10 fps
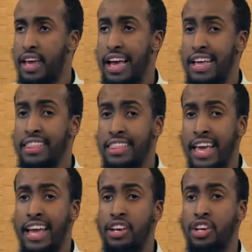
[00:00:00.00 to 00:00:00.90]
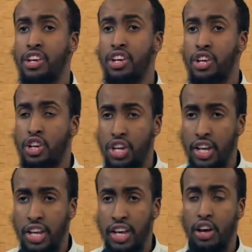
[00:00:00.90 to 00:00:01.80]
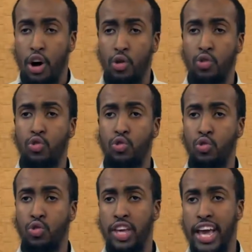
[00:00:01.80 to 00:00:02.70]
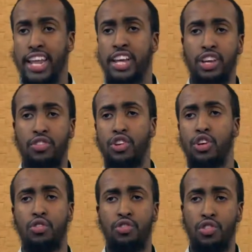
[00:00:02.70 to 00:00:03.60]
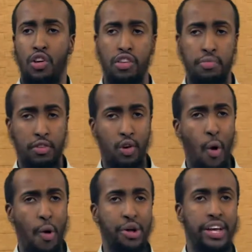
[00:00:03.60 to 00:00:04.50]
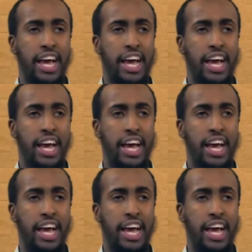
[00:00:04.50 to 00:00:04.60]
And then she goes to the NHS or she goes to the hospital